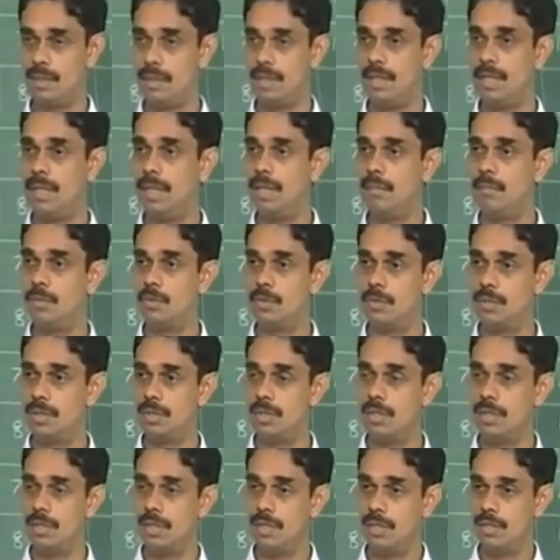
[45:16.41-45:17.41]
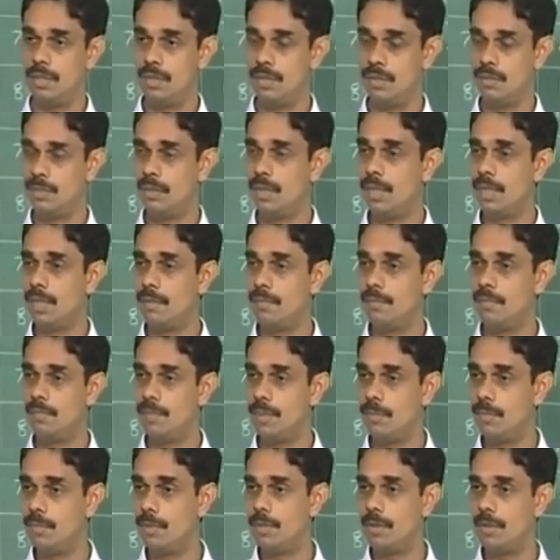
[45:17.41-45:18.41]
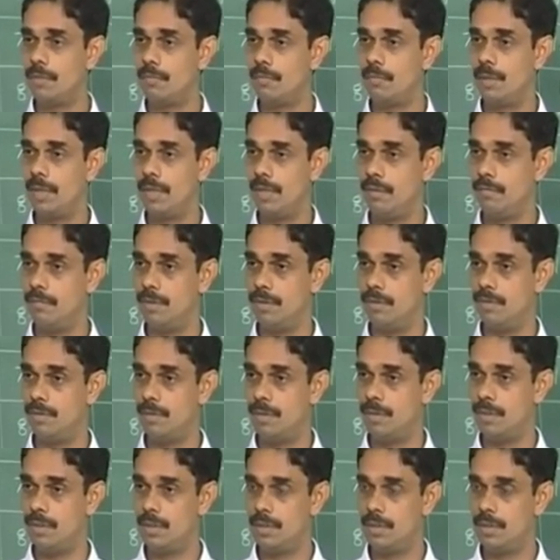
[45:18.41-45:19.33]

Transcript: radial modes you will only be able to have plane waves.